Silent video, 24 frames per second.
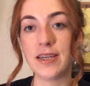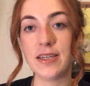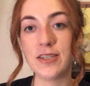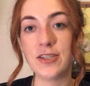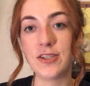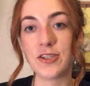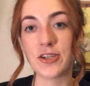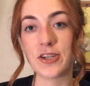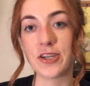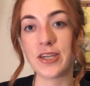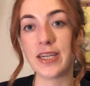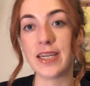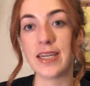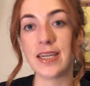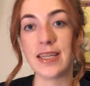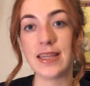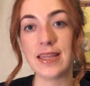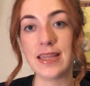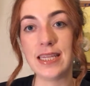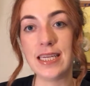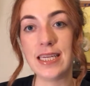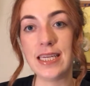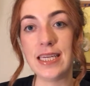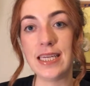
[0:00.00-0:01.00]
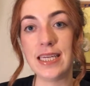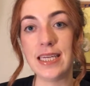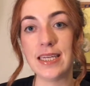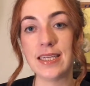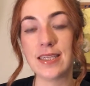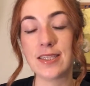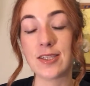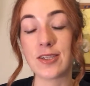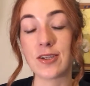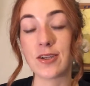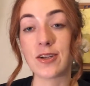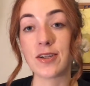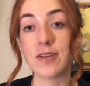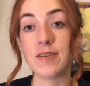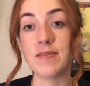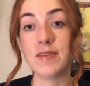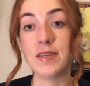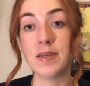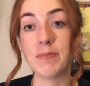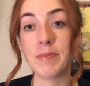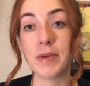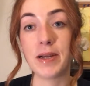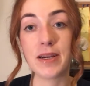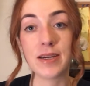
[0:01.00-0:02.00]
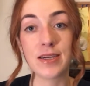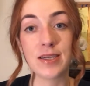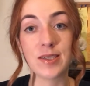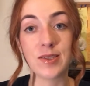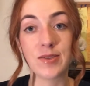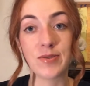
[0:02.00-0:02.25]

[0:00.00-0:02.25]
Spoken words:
during the Circuit of the Americas